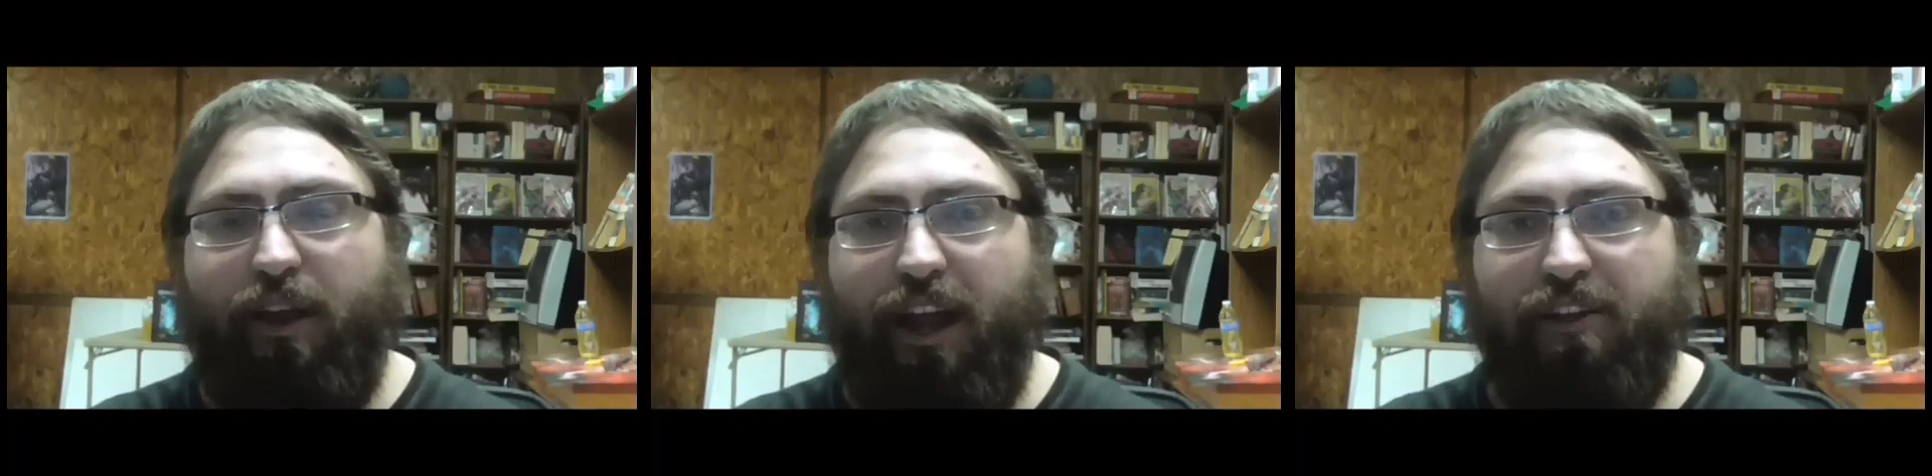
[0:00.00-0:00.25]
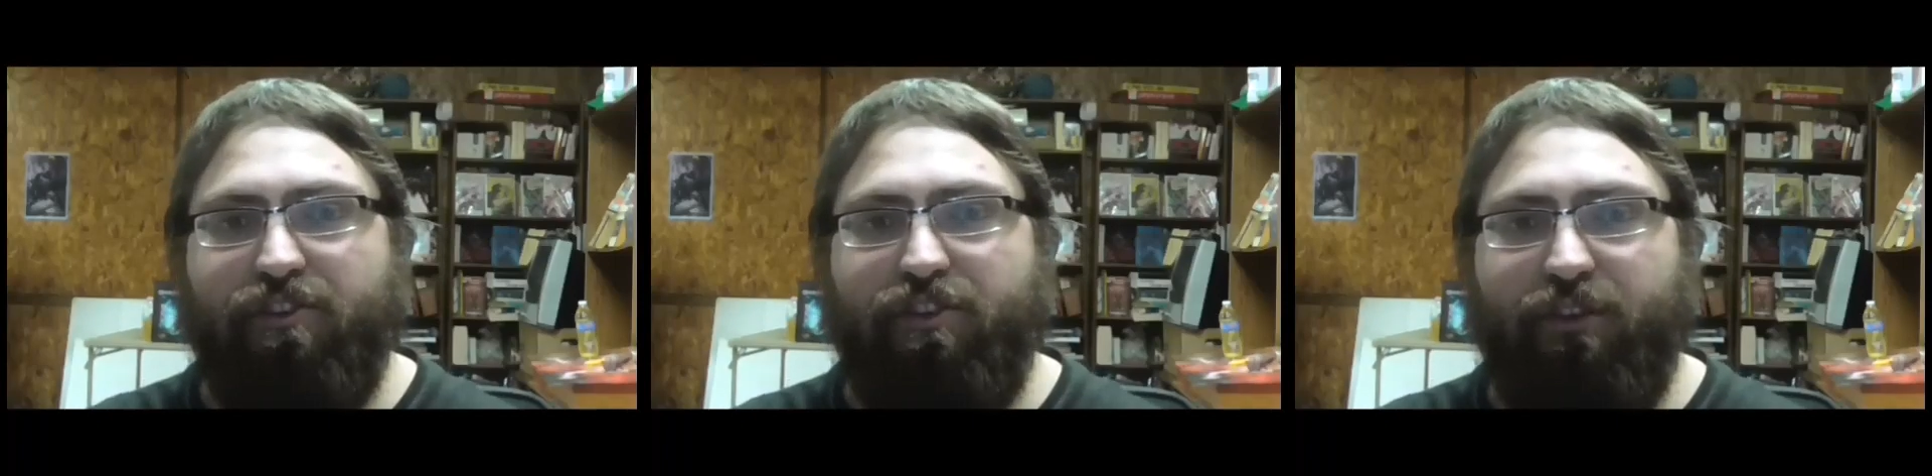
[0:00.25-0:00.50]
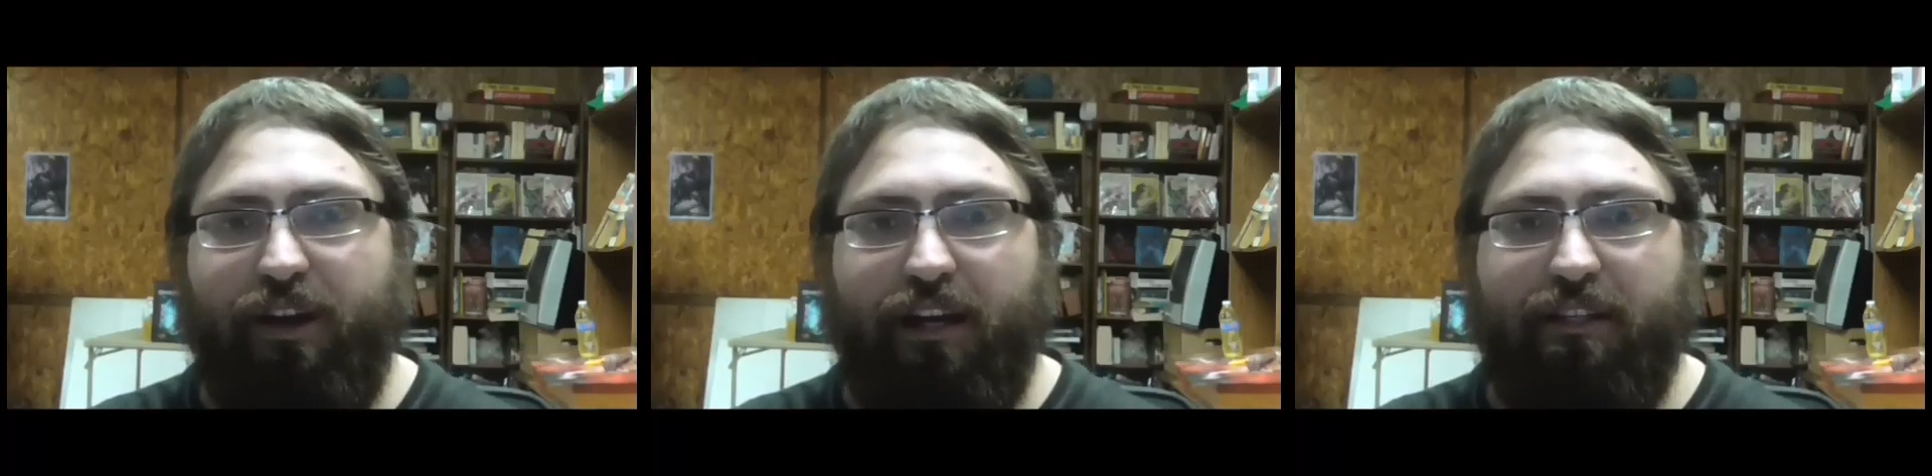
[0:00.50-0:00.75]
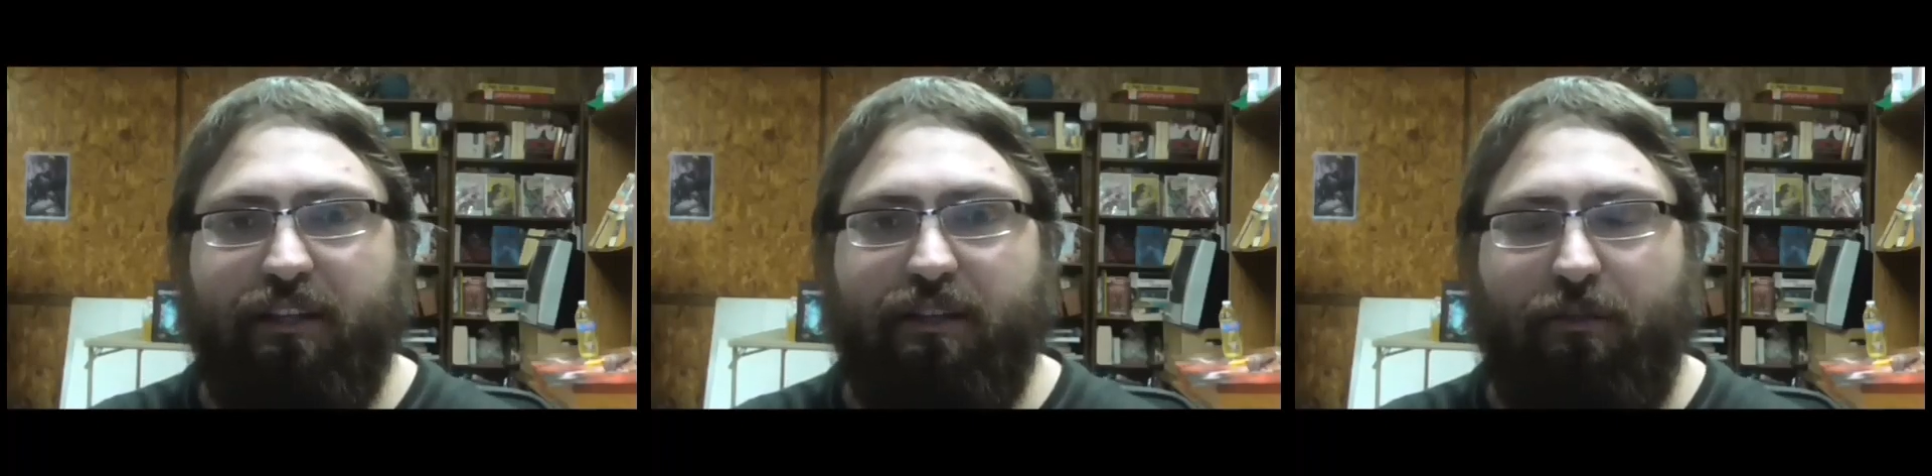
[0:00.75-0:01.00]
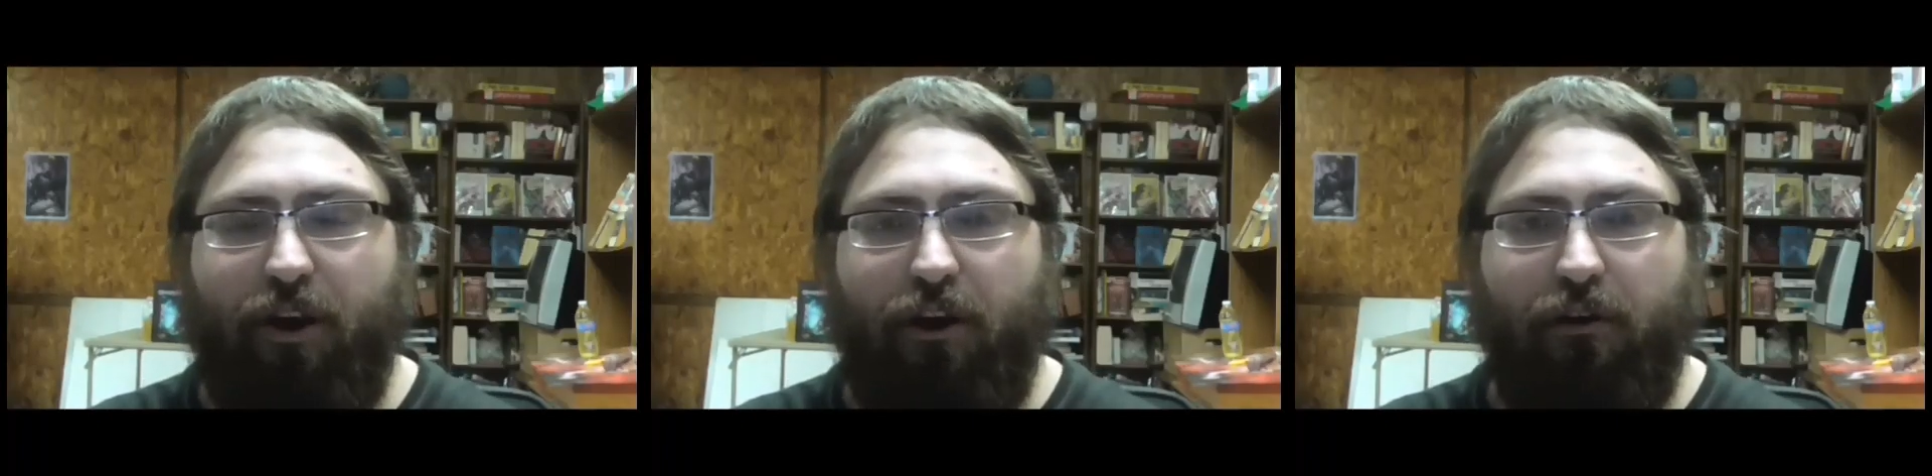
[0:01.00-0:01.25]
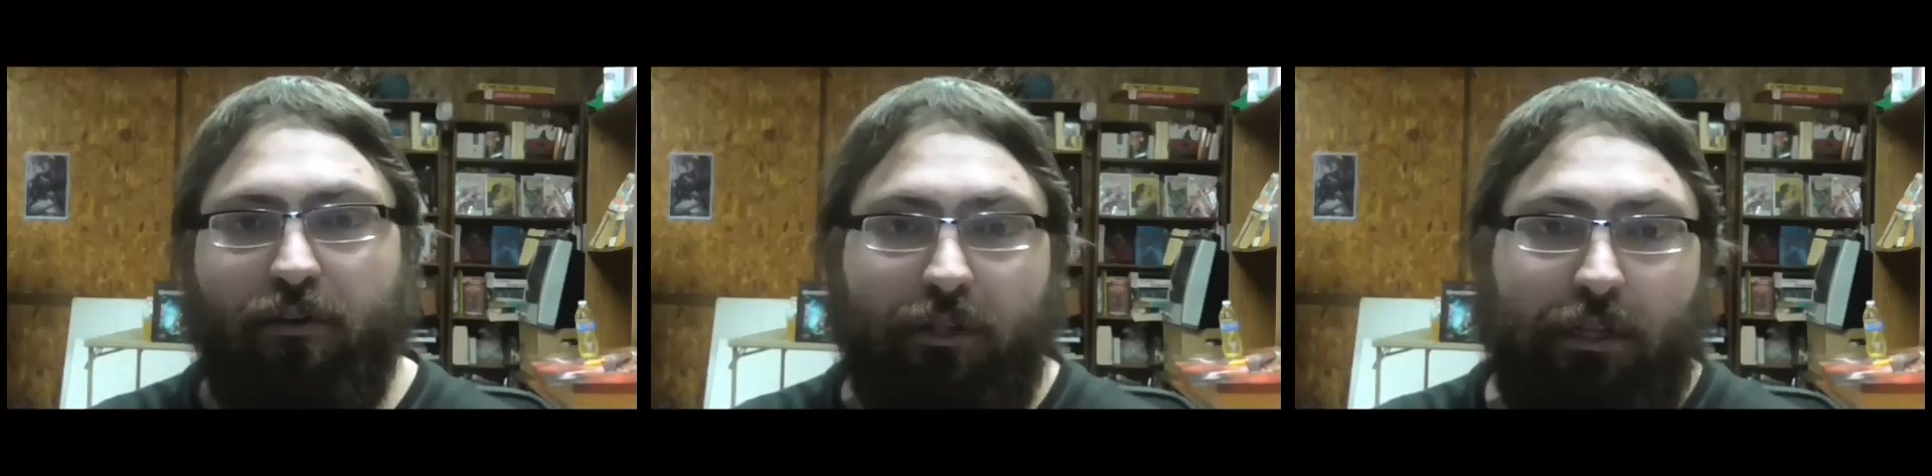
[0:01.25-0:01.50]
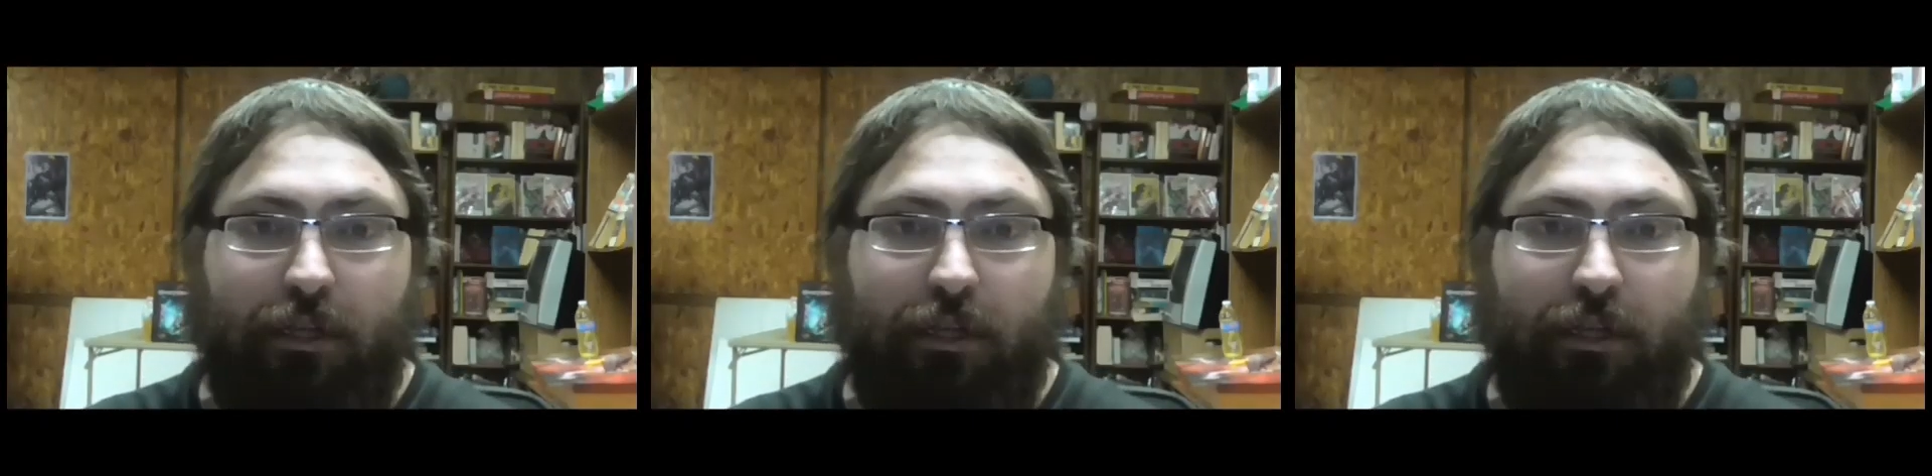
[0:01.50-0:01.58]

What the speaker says: reaction to you guys out tomorrow.